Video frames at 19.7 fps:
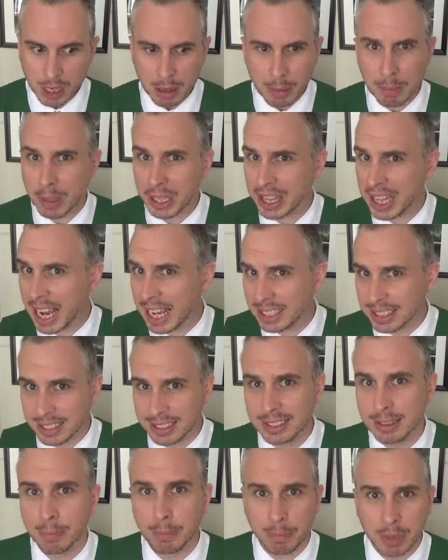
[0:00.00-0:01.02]
But that
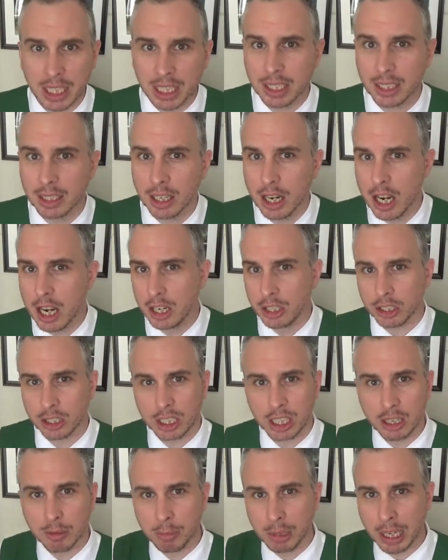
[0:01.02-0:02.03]
doesn't mean you're
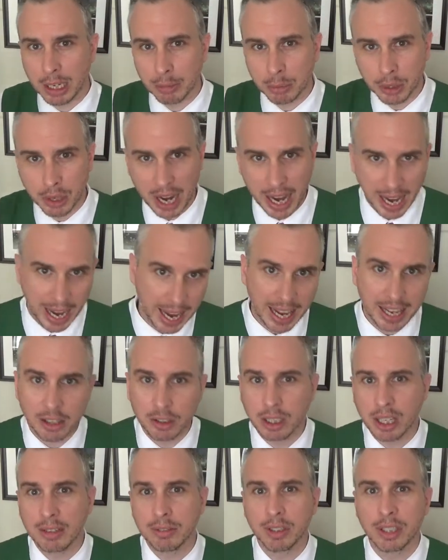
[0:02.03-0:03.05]
going to be able to
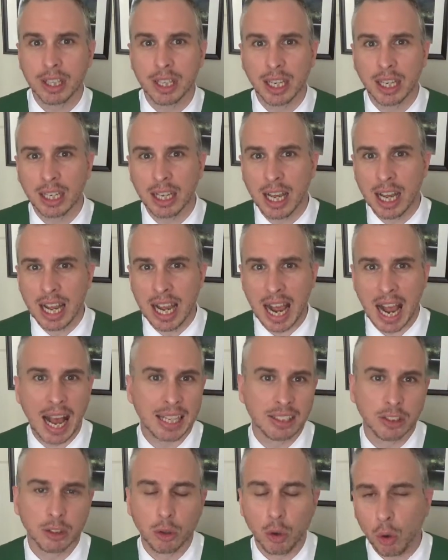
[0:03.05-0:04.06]
handle everything
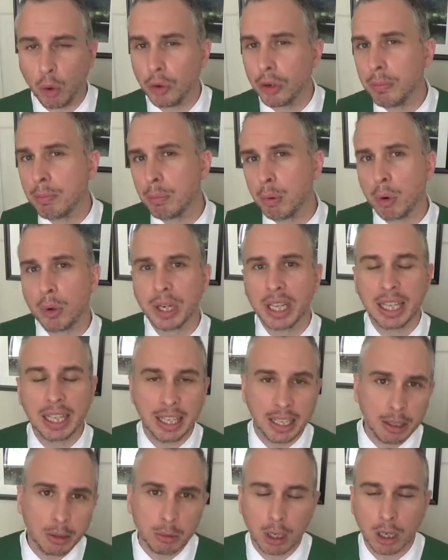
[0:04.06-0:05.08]
as a golden boy
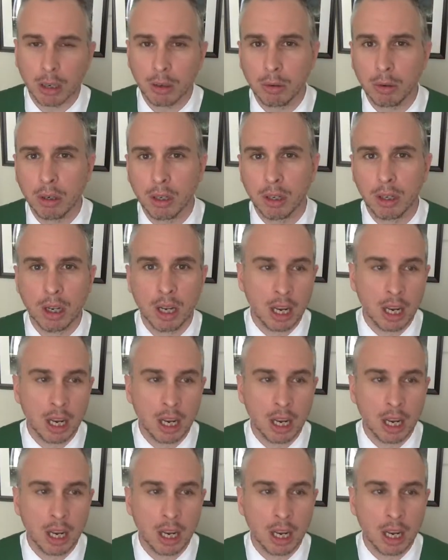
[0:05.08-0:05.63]
hero